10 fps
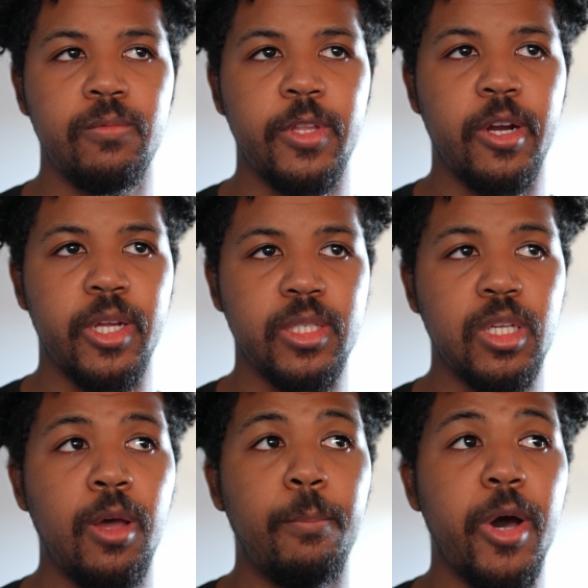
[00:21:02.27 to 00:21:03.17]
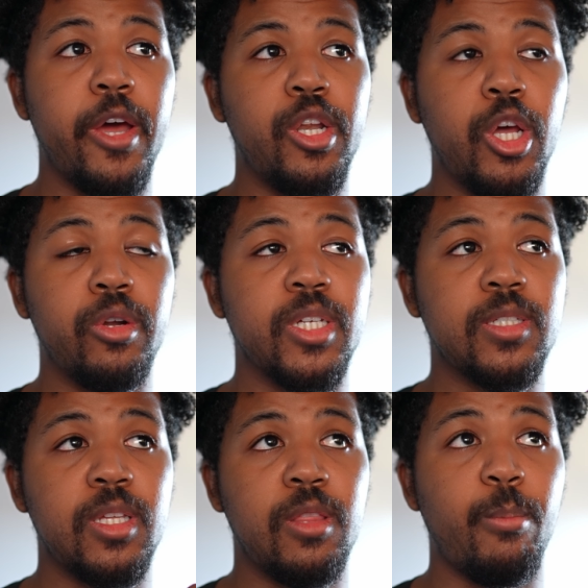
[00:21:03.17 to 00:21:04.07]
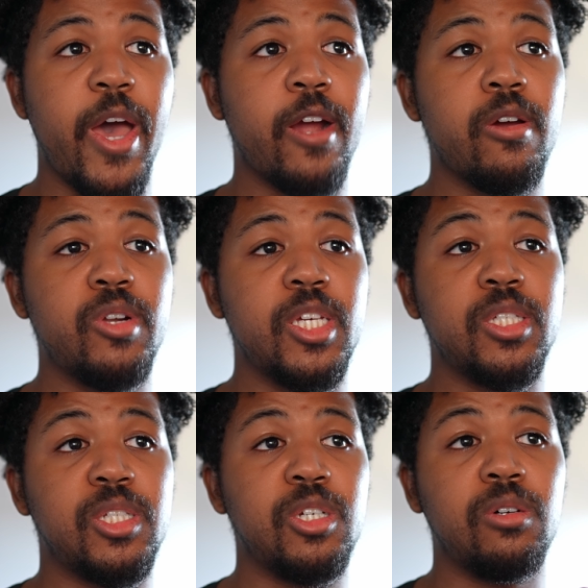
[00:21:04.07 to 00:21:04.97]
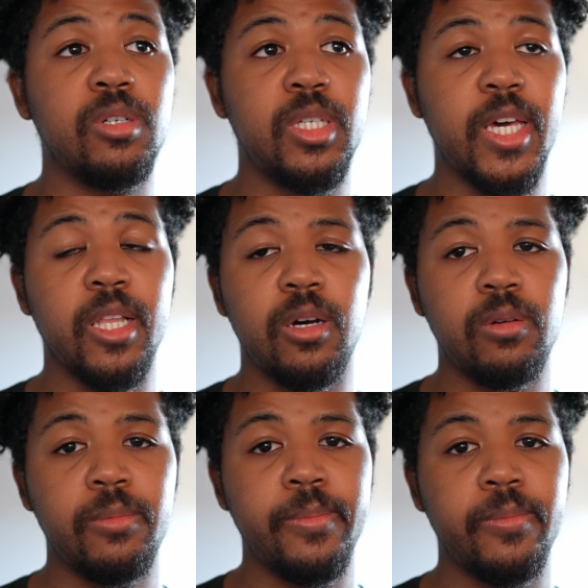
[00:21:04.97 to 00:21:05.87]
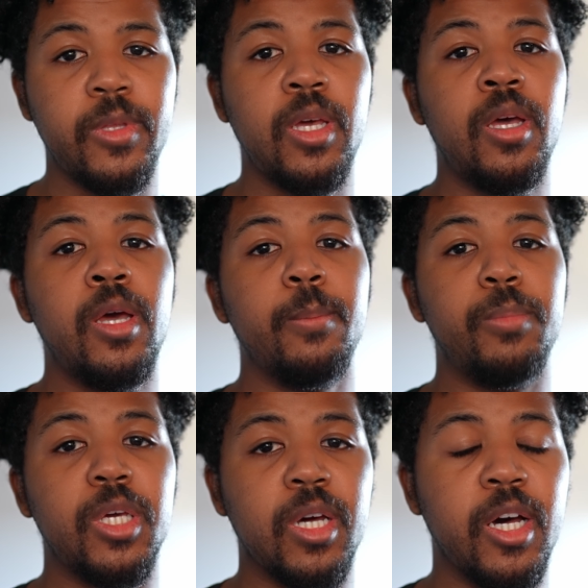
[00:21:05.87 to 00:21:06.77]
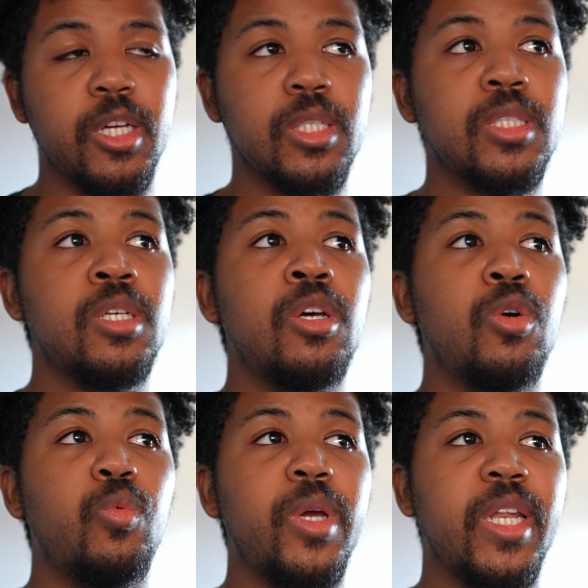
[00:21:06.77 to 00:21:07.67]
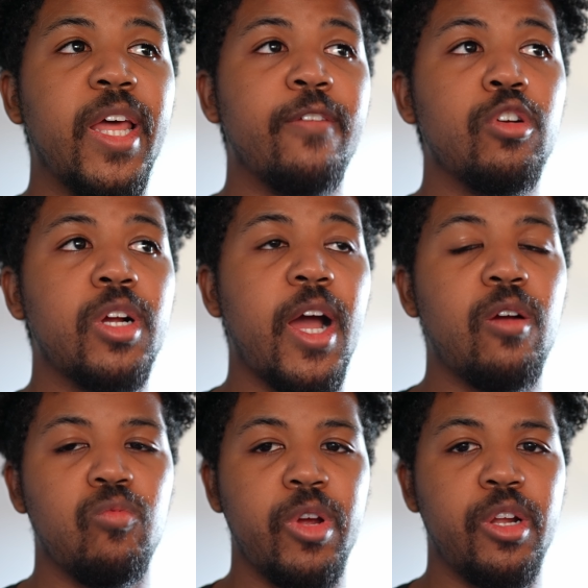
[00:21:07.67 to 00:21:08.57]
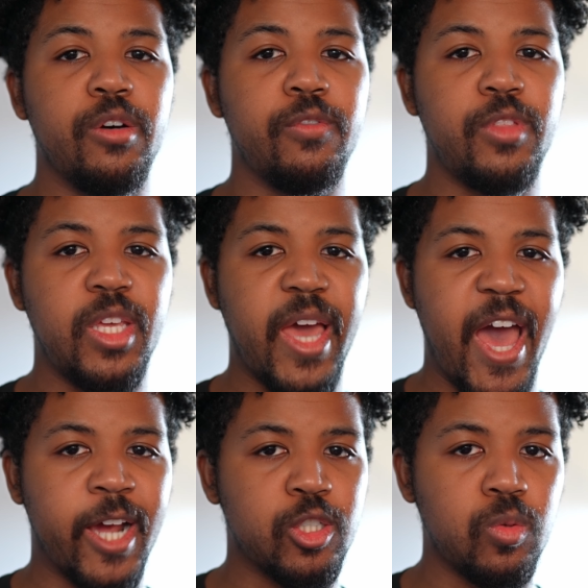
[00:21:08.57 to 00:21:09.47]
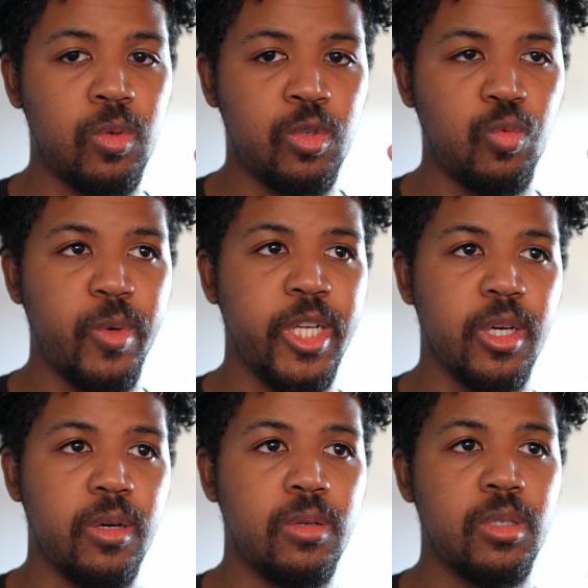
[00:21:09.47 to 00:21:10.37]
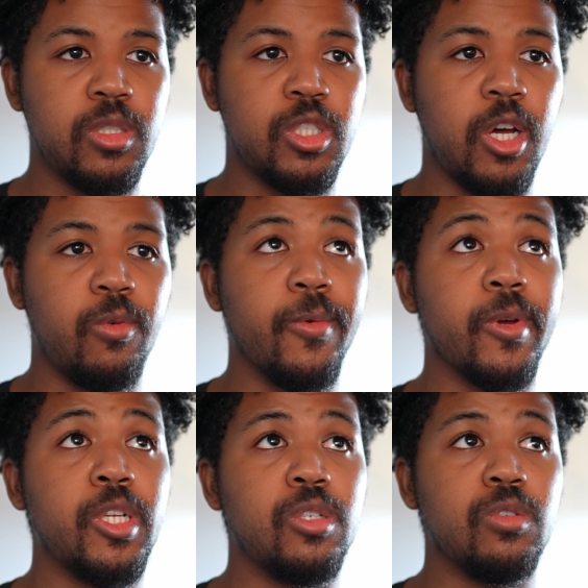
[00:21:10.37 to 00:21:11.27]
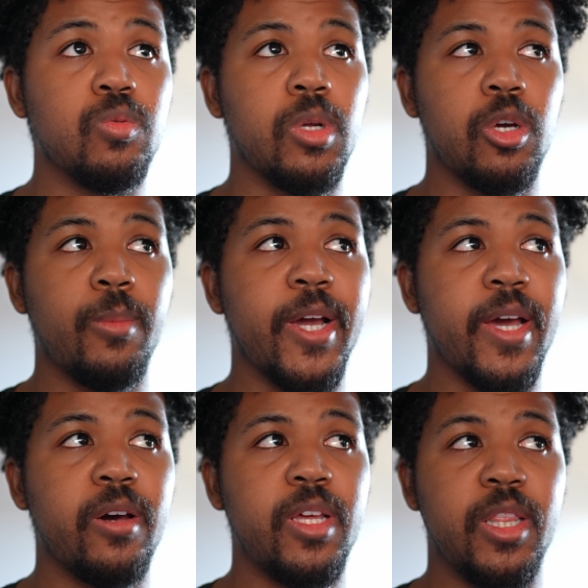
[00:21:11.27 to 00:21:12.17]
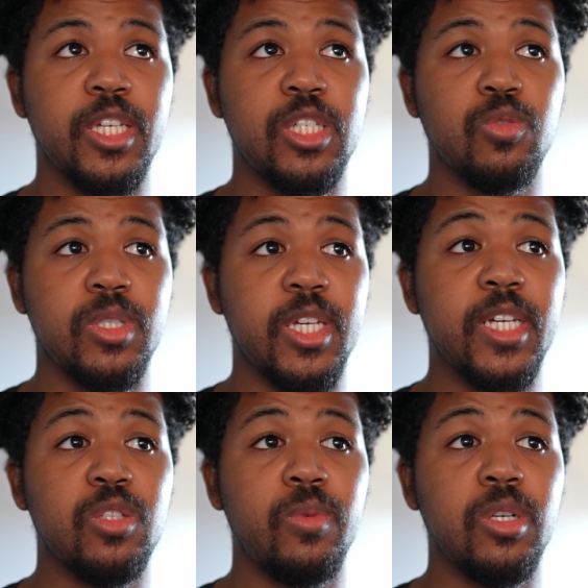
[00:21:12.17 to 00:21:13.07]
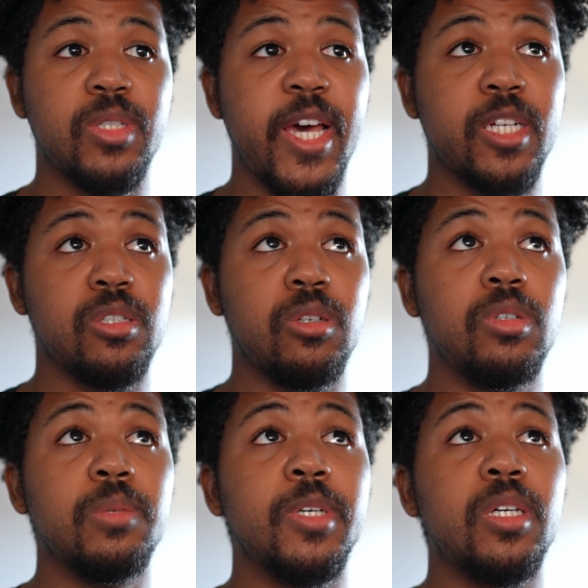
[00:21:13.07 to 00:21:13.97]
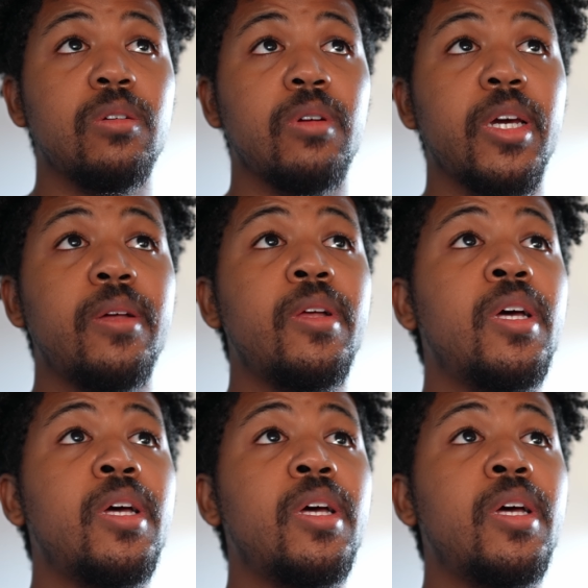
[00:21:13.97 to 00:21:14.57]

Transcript: There it is. But notice the background is still yellow because we never got rid of the actual window. So what we're going to do is we're going to go back out, and this is what size the window is actually going to be, right?